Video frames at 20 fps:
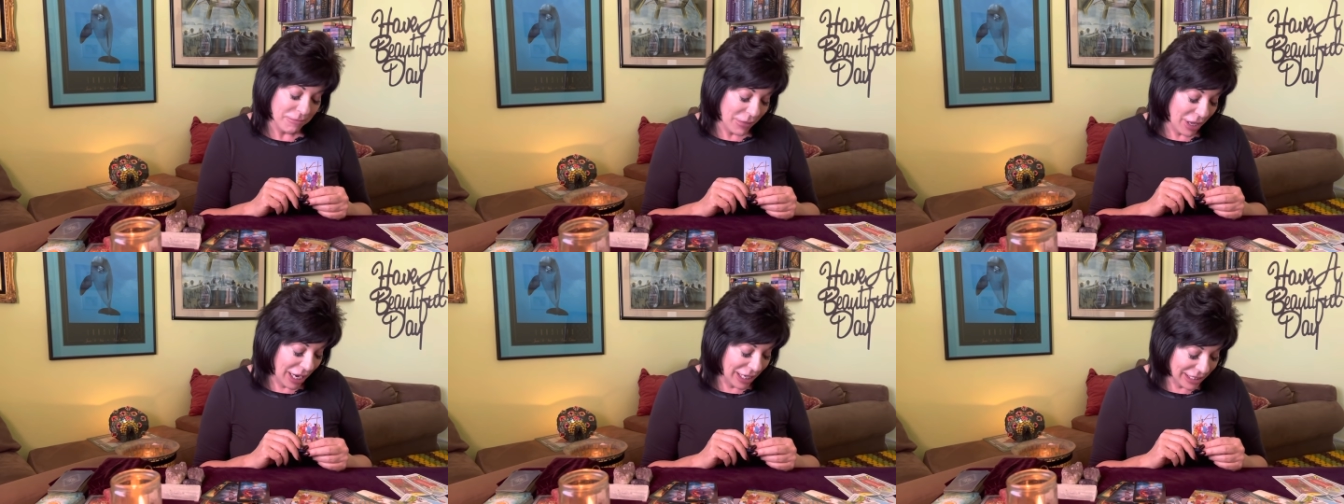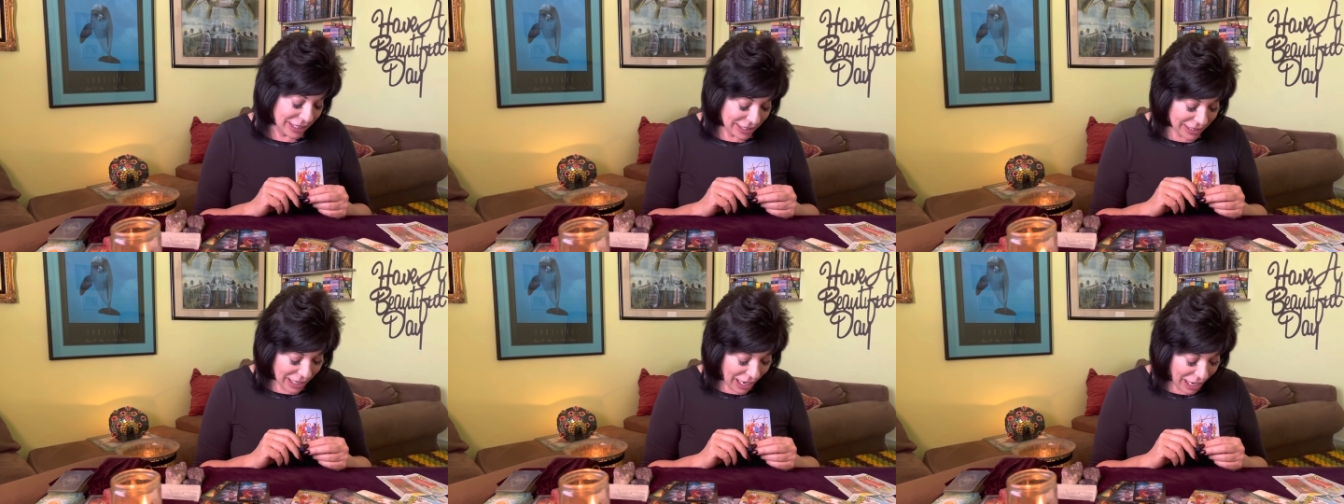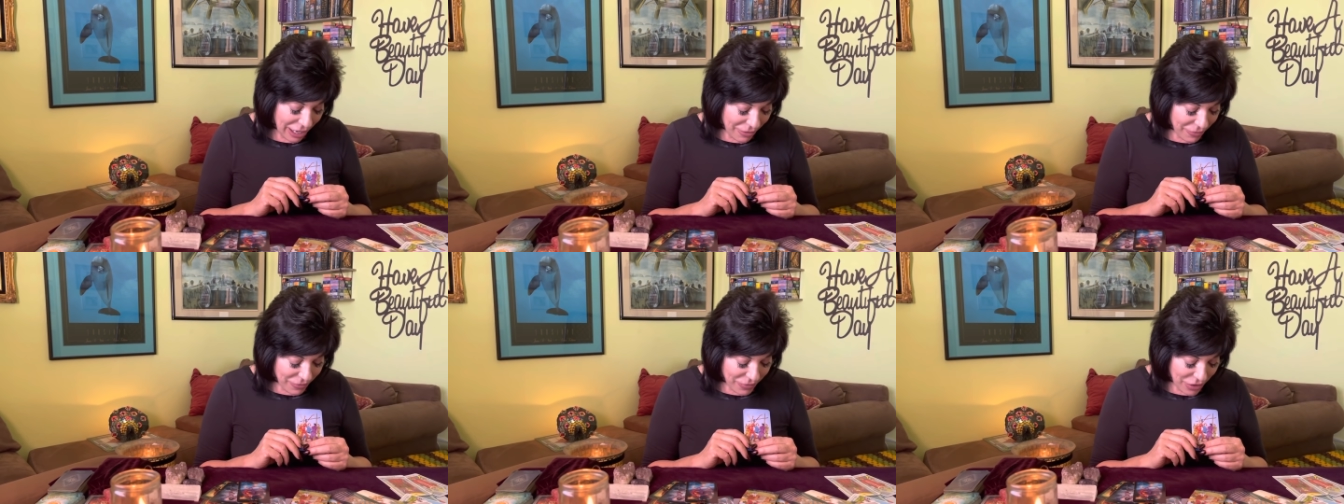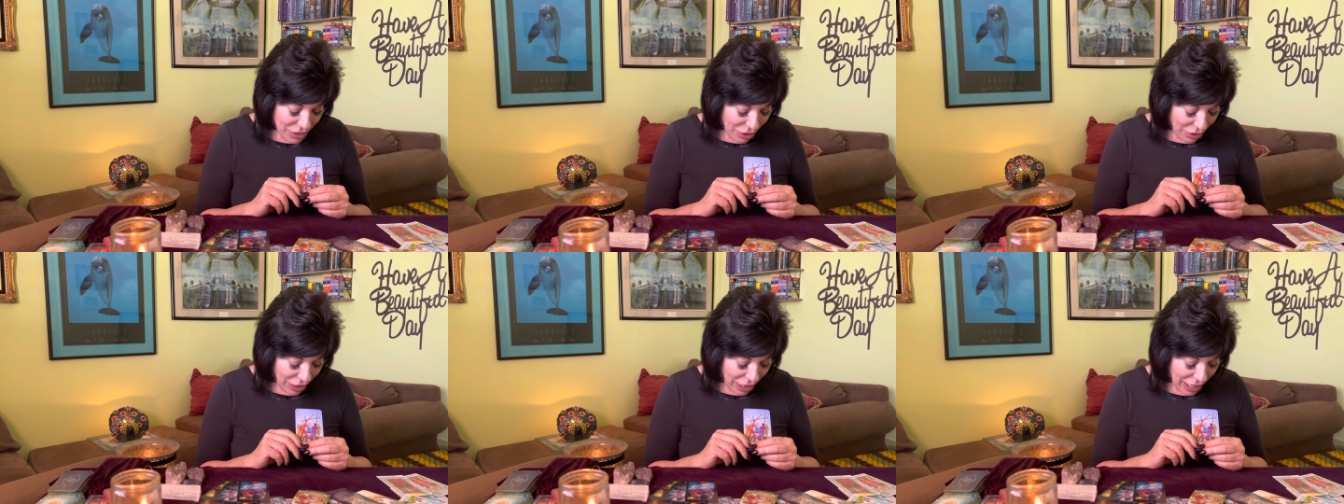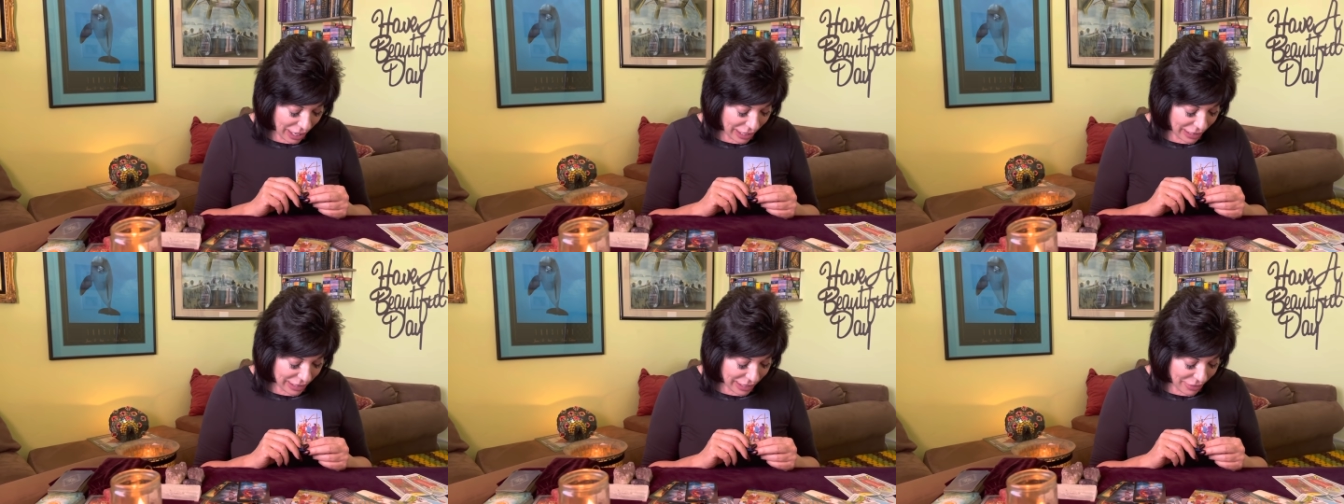I just kind of feel
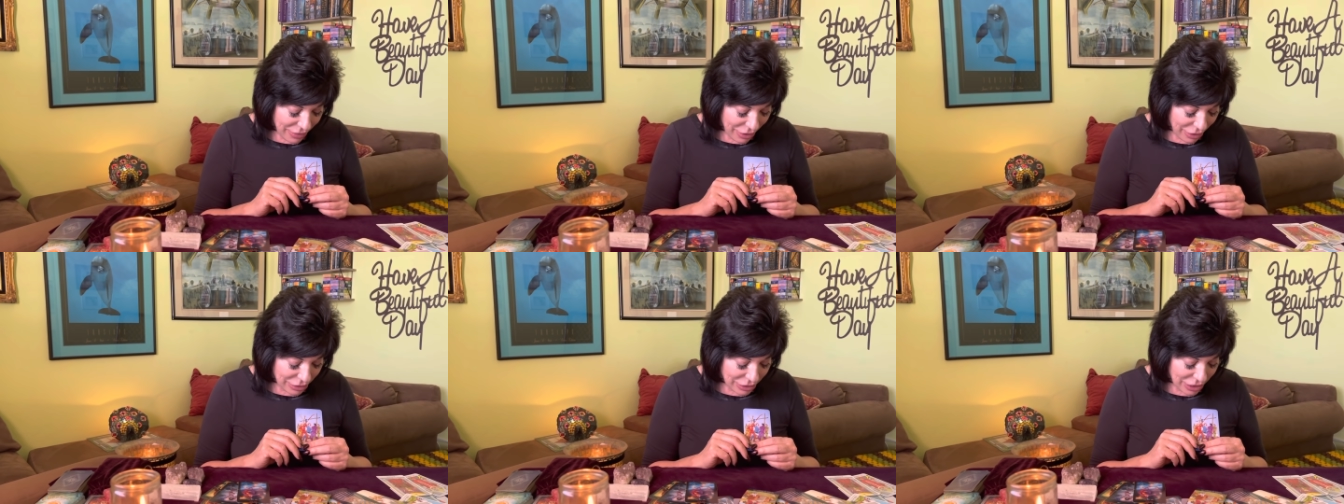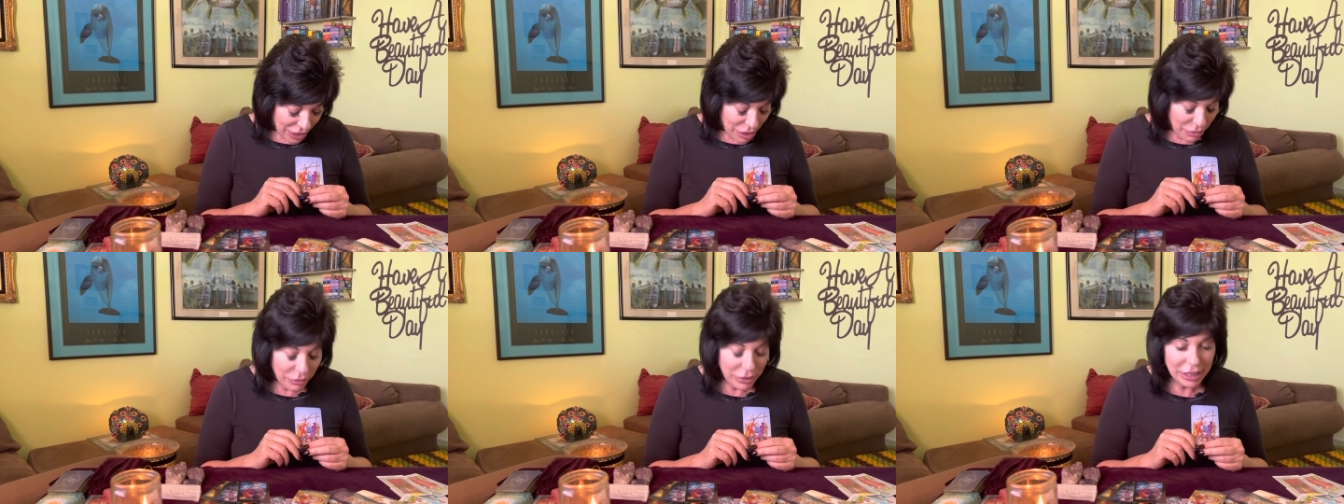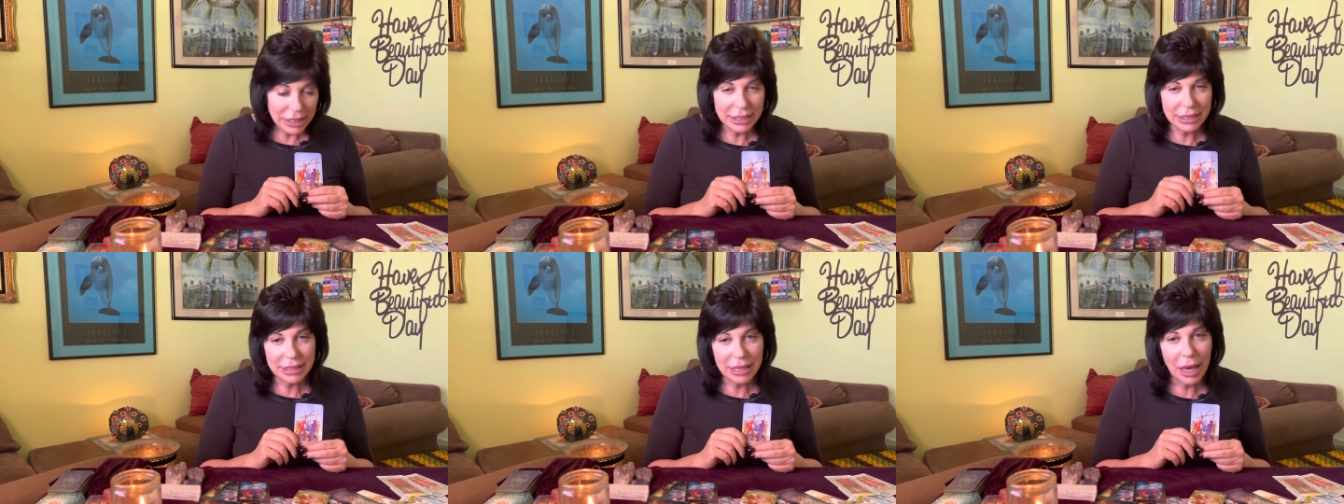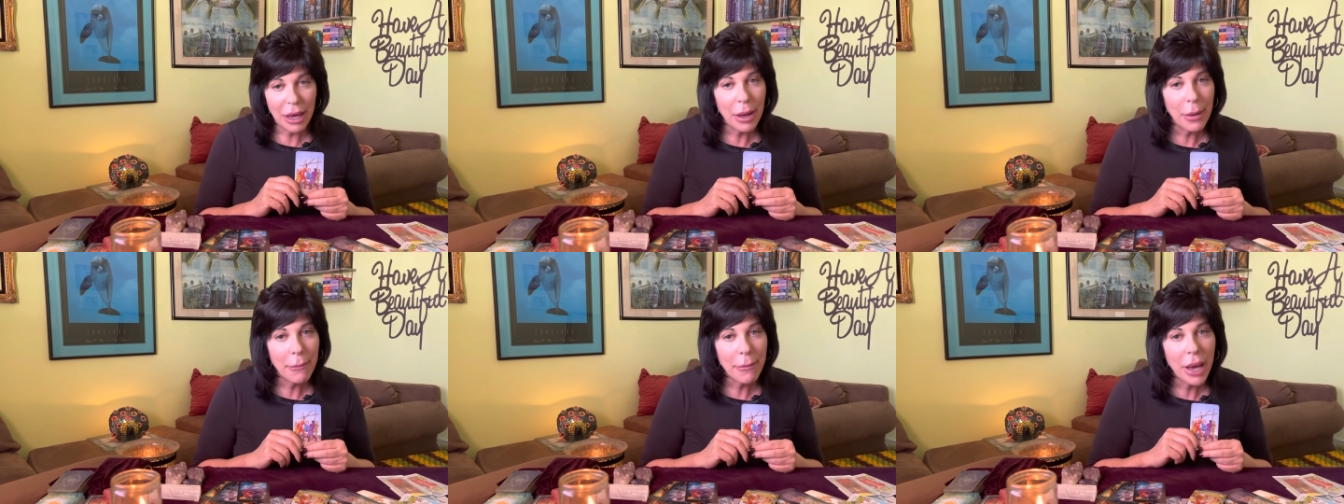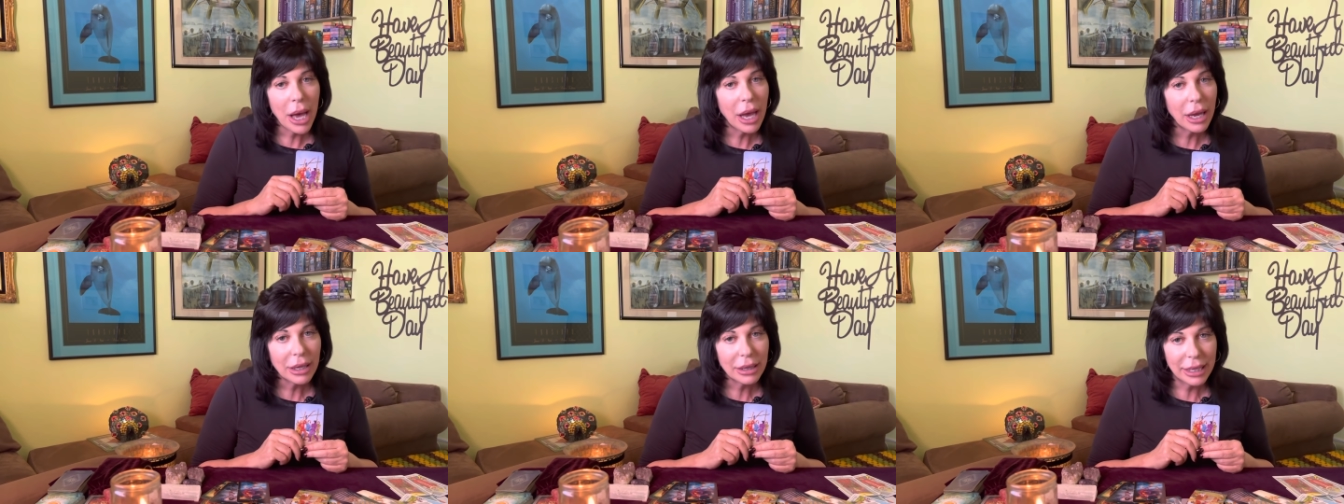like there's going to be some
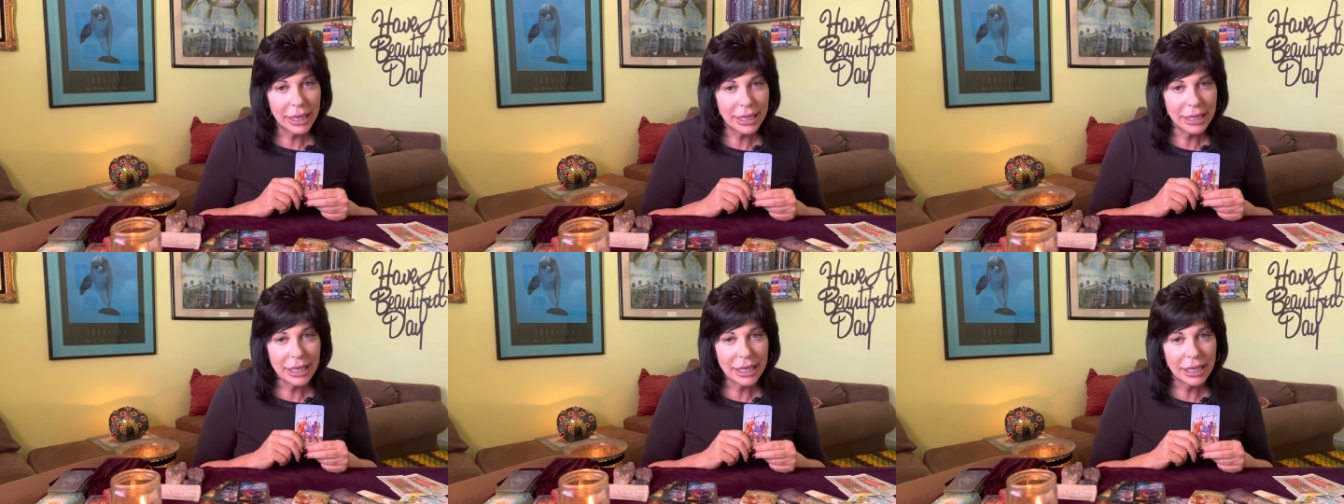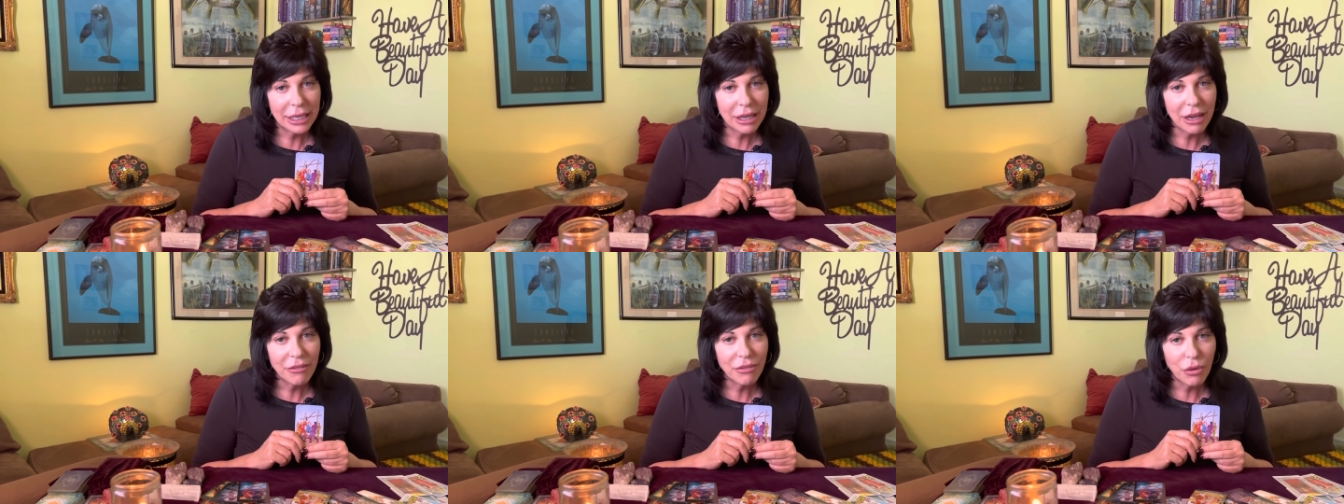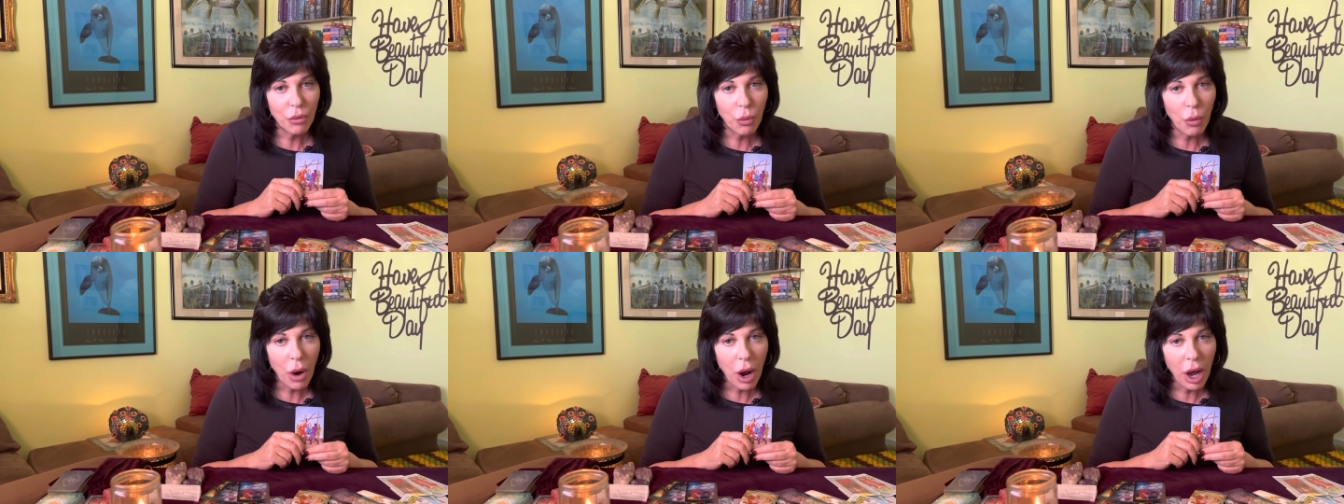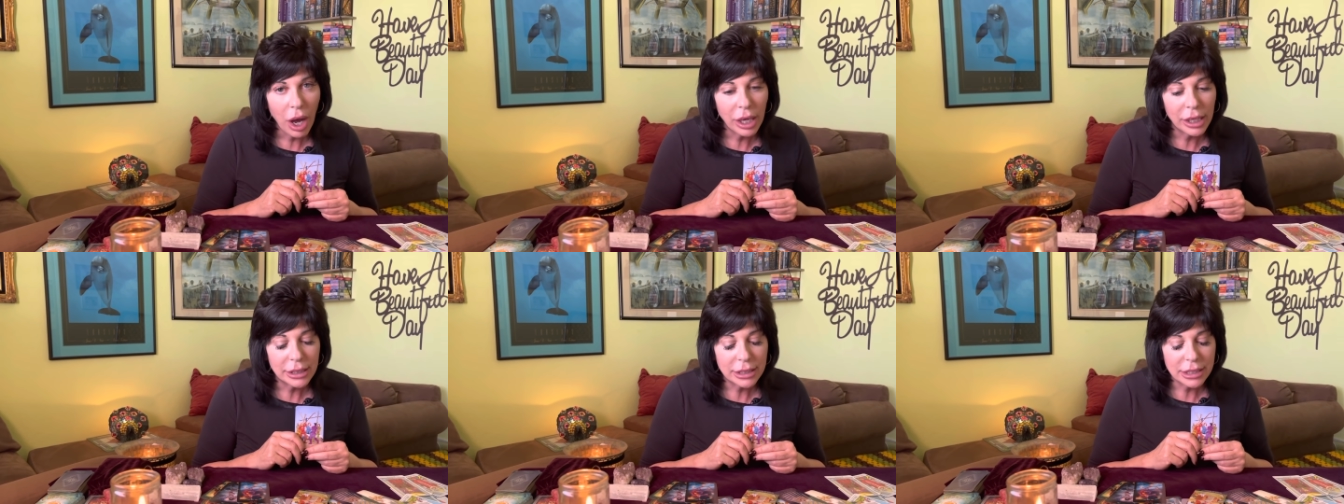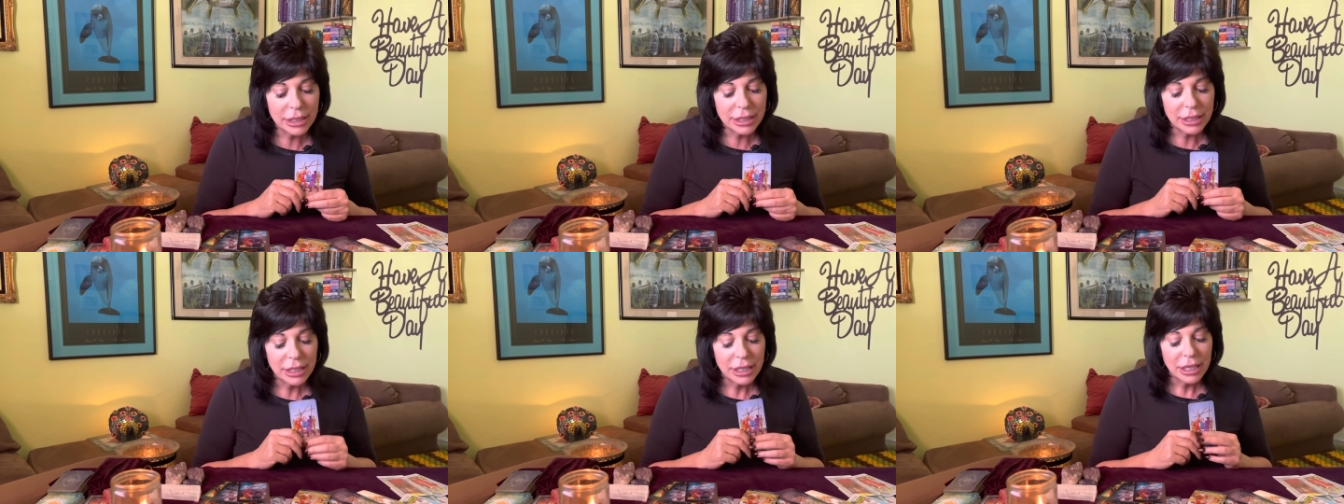clanking of the
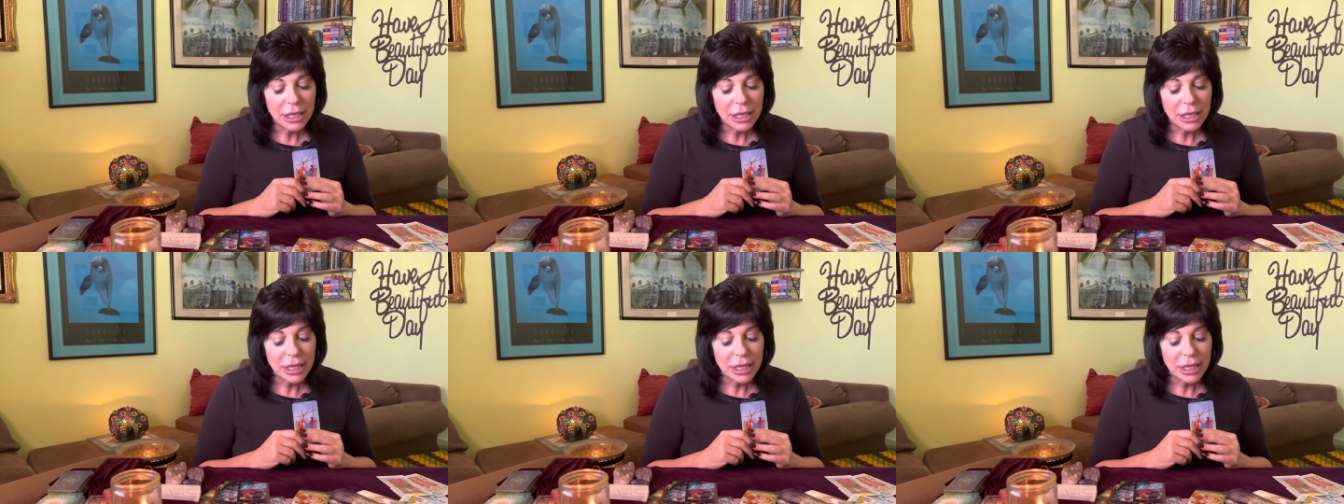wands